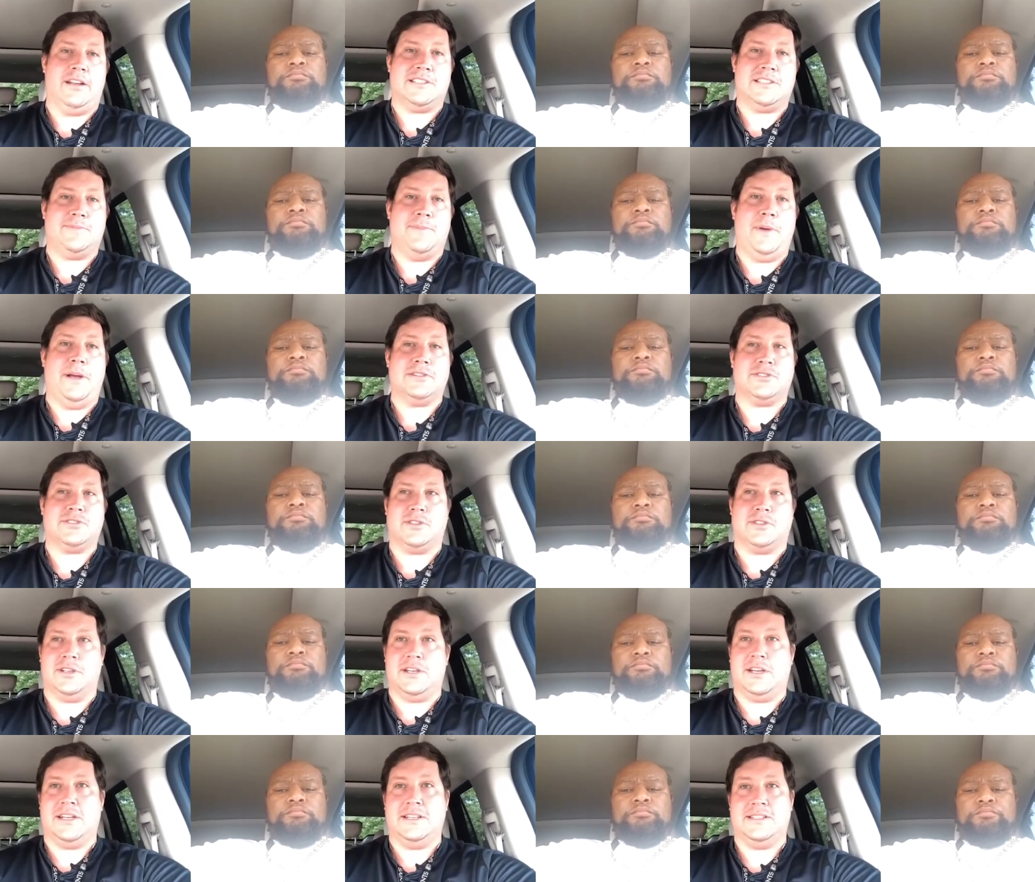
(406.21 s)

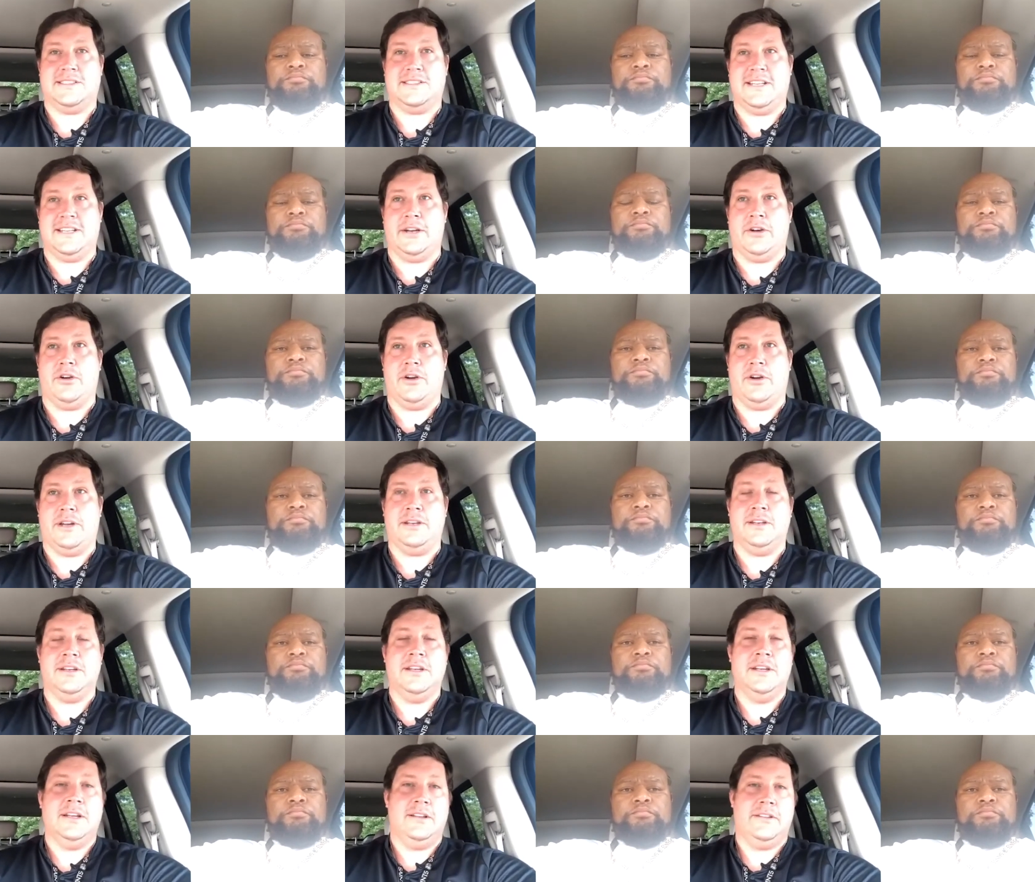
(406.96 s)
Speaker 1: especially
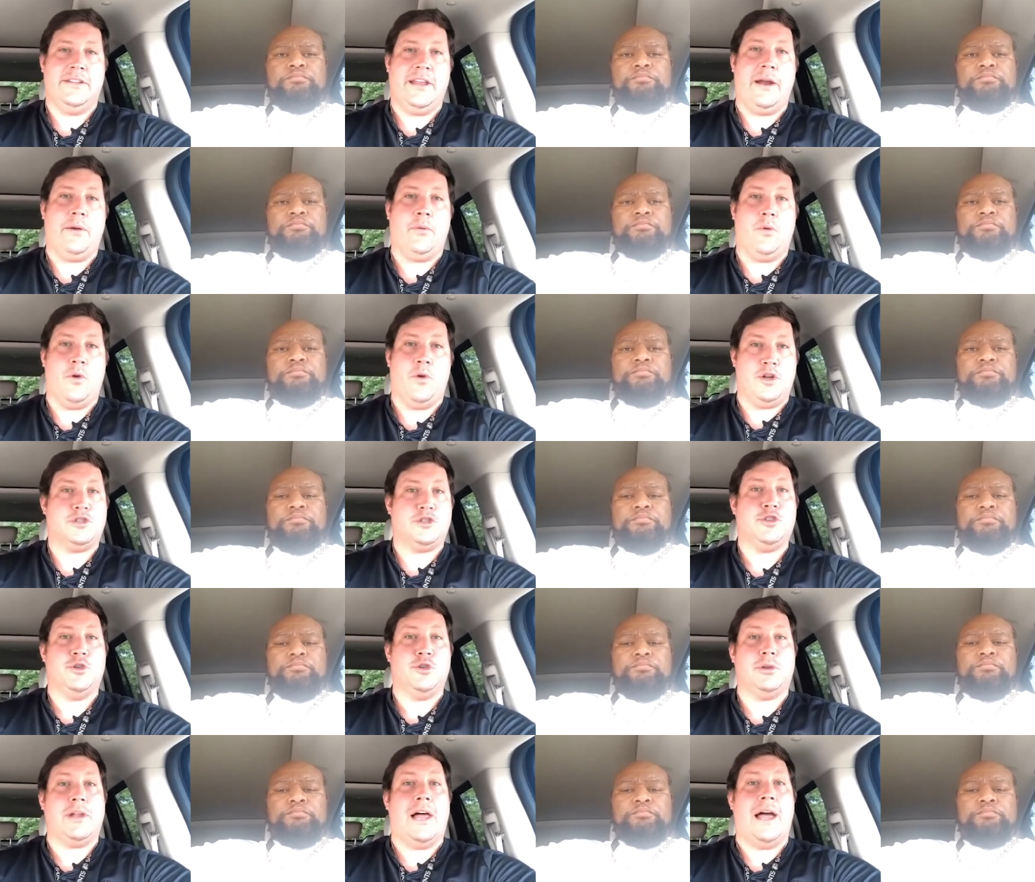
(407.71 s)
considering they were in
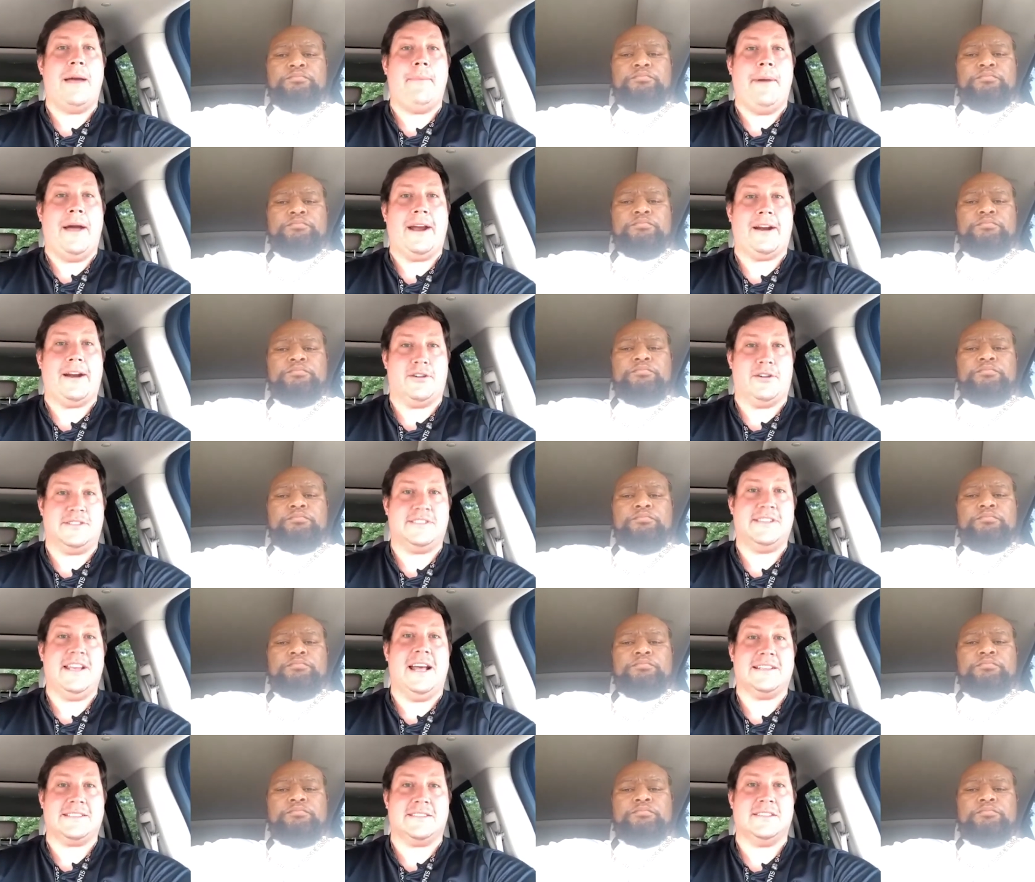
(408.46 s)
two linebacker
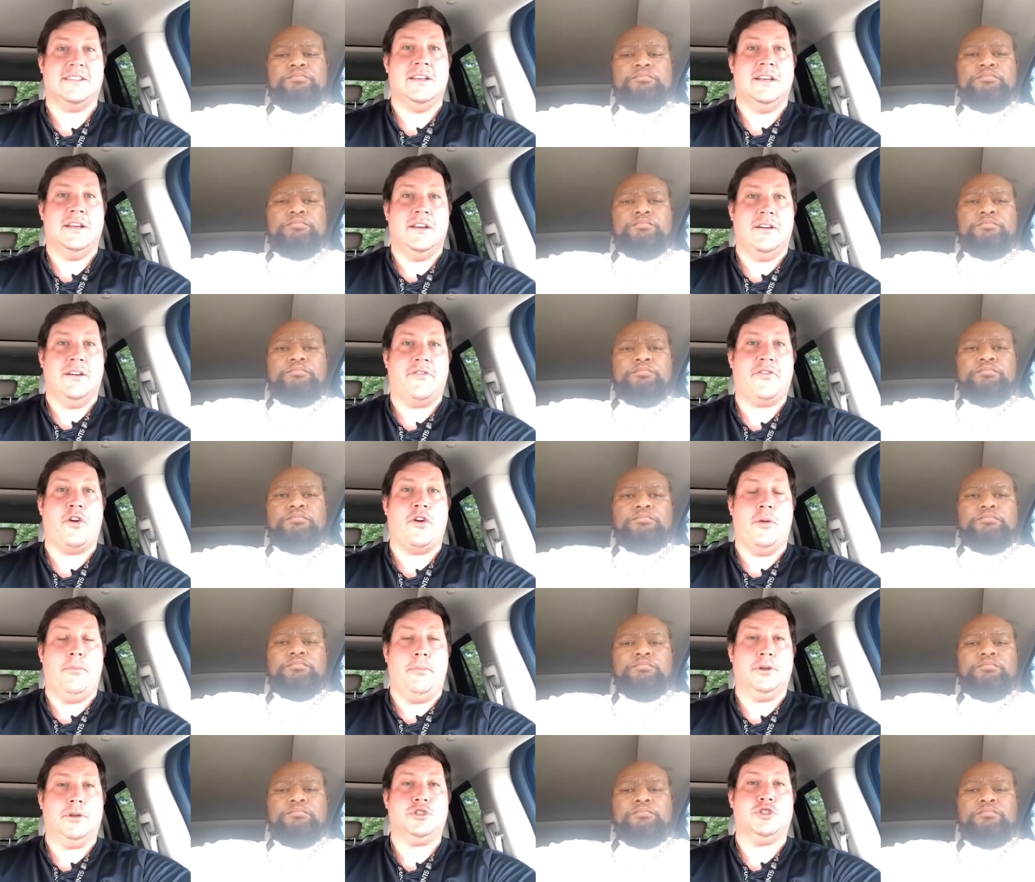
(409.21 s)
sets for
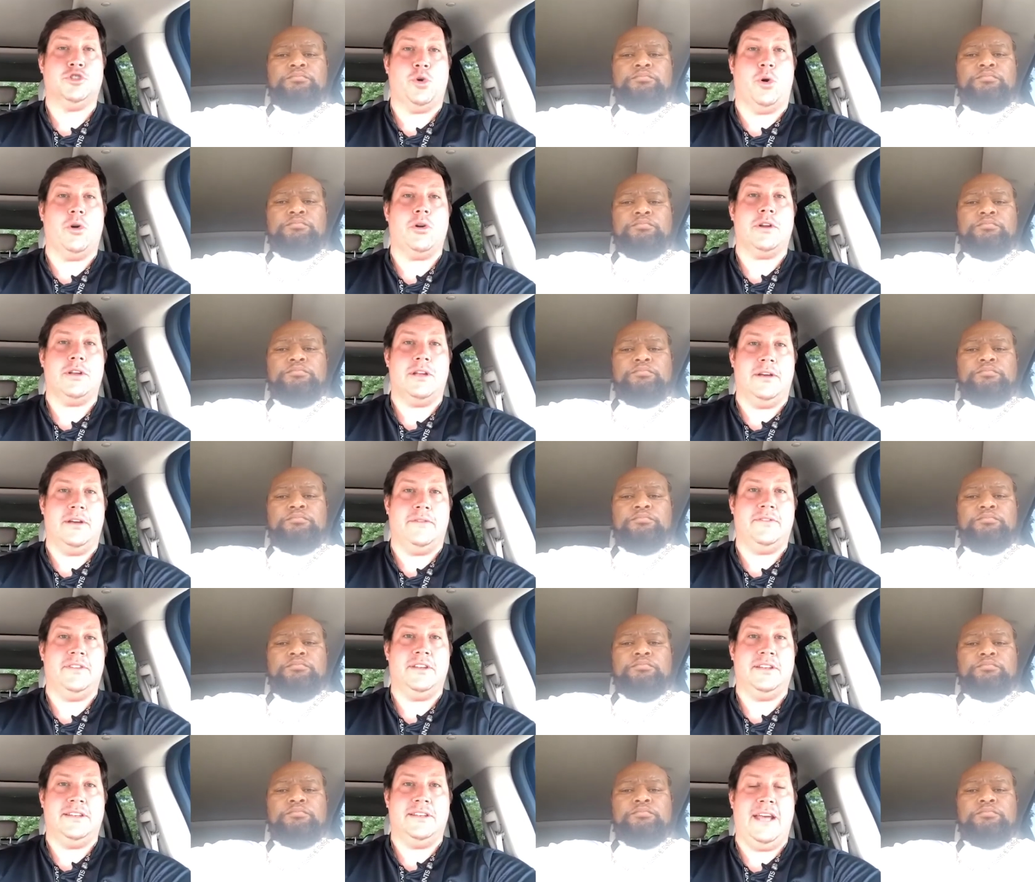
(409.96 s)
a majority
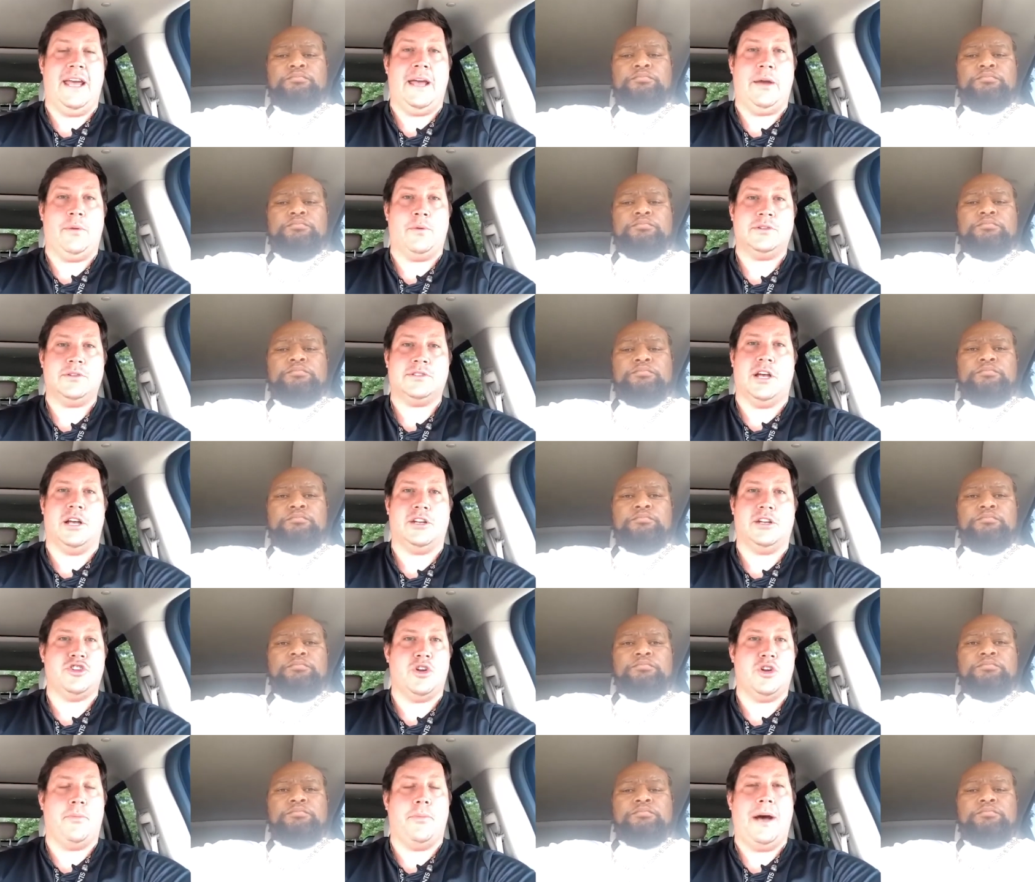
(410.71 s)
of the day. We saw
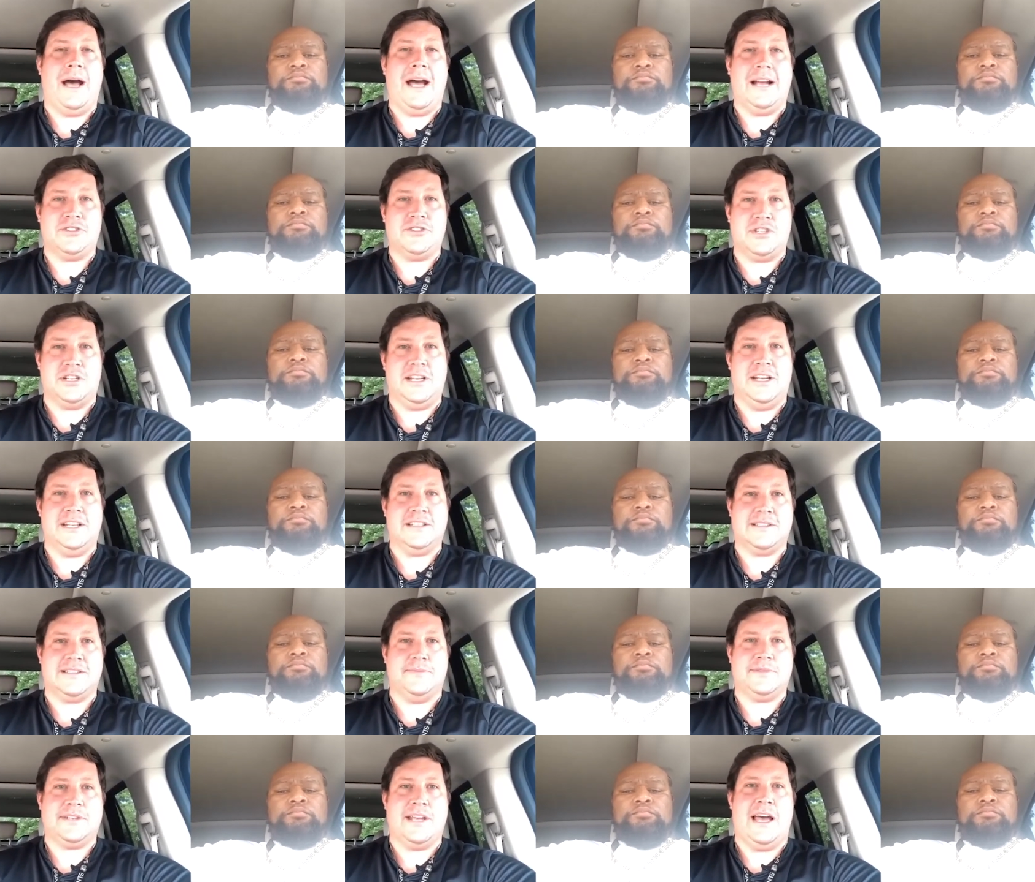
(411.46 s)
Joe Bachie
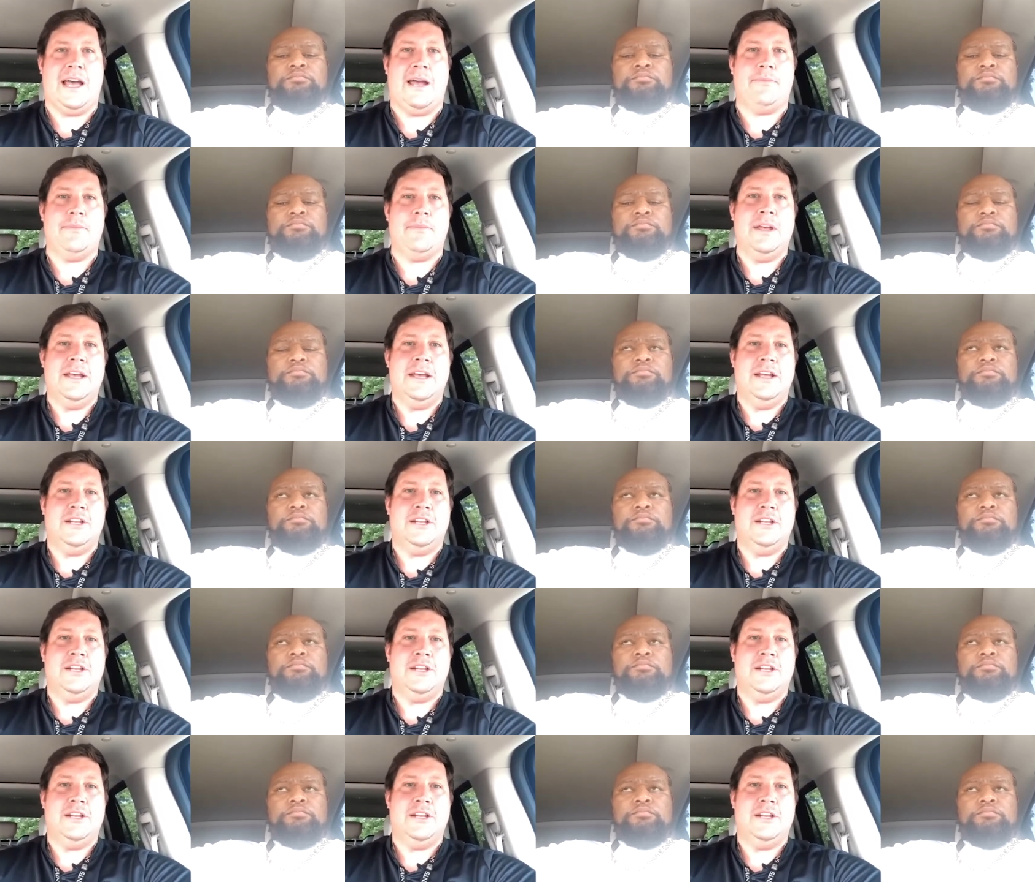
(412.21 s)
get some time.